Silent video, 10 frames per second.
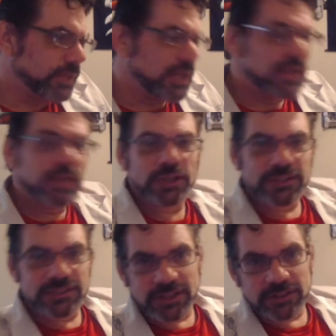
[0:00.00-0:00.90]
Look at
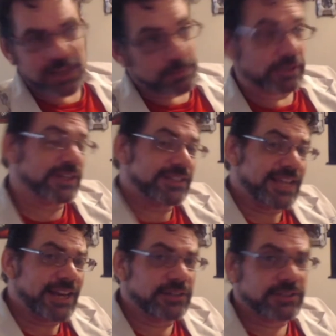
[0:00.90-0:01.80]
this entertainment. Look at
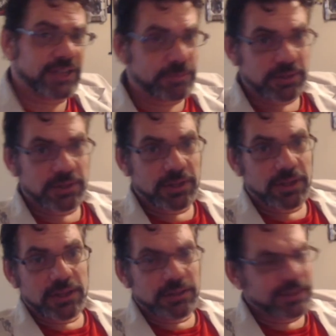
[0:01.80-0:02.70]
that entertainment.
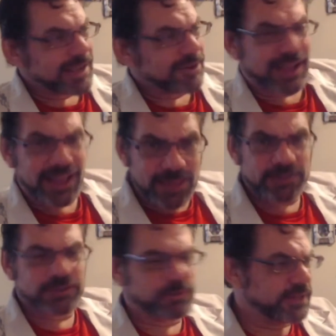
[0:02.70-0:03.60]
Look how
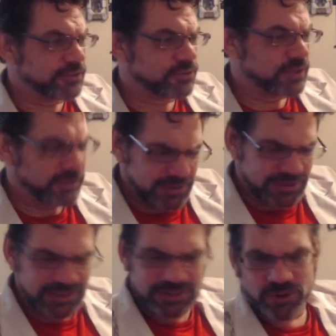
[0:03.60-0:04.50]
comics are being treated. Look at
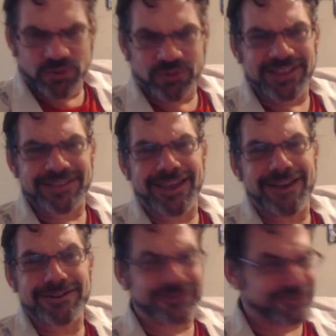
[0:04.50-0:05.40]
these
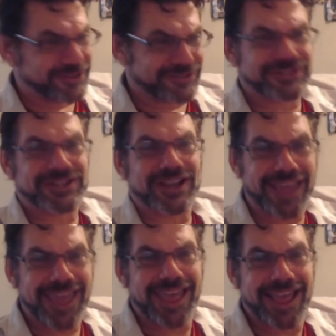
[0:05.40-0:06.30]
characters that
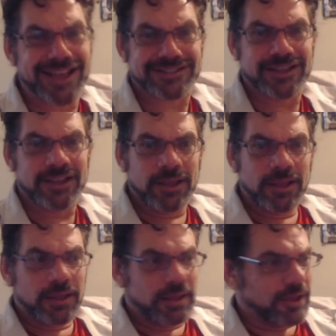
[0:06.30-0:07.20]
suck ass.
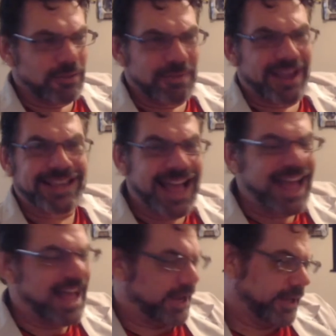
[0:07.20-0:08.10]
Oh my
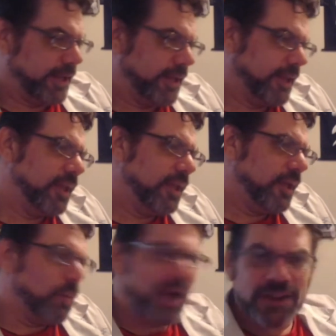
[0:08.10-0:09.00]
God.
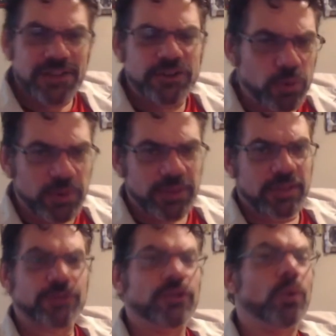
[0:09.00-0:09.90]
Why are they doing
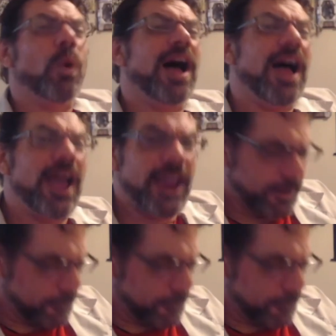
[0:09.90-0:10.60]
this? The why.